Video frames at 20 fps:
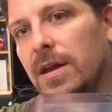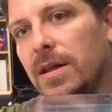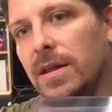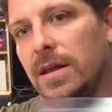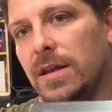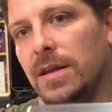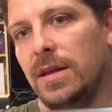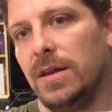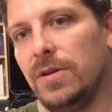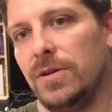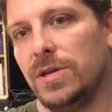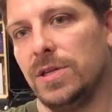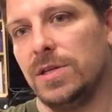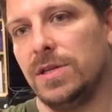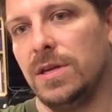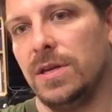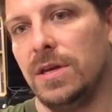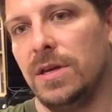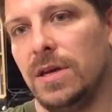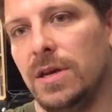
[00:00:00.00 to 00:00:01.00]
And then
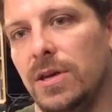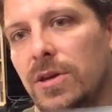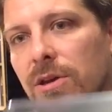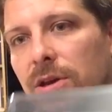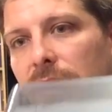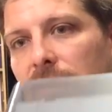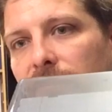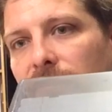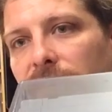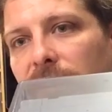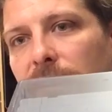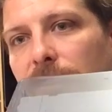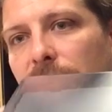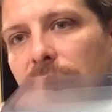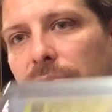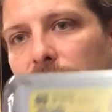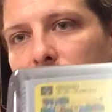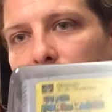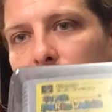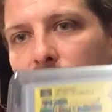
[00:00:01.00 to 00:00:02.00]
you can flip
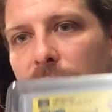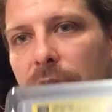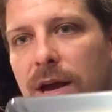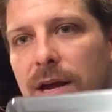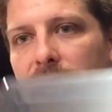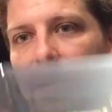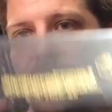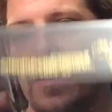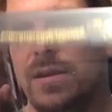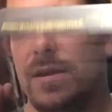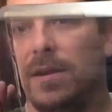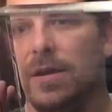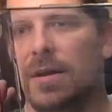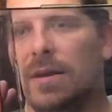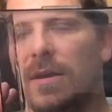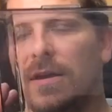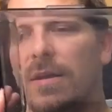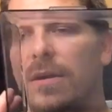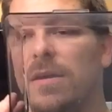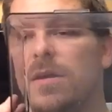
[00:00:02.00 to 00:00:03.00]
through them, right?
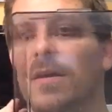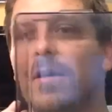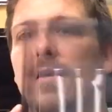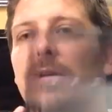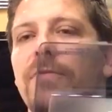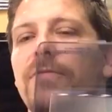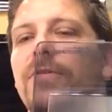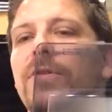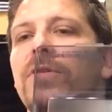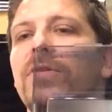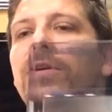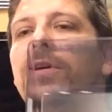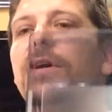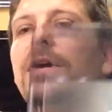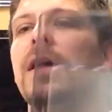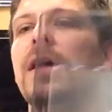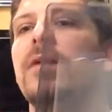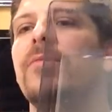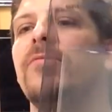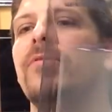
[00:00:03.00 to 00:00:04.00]
If you're looking
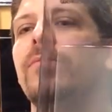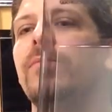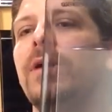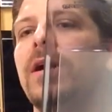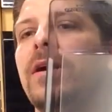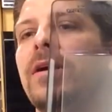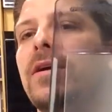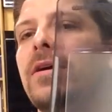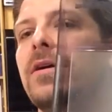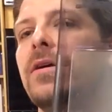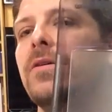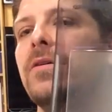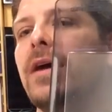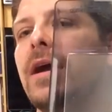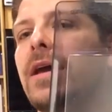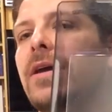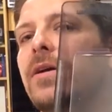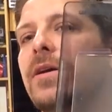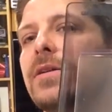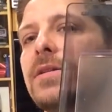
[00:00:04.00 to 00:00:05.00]
at them from here,
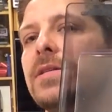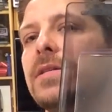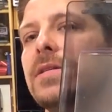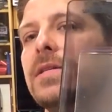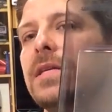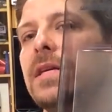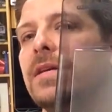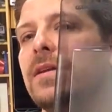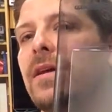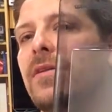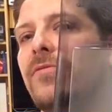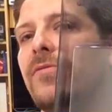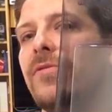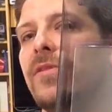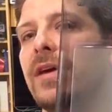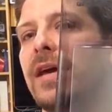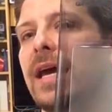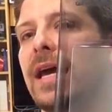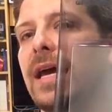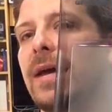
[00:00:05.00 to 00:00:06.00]
right, you can see enough of
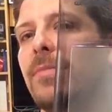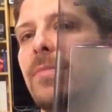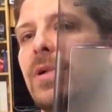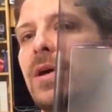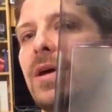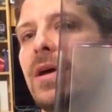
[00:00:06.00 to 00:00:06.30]
the game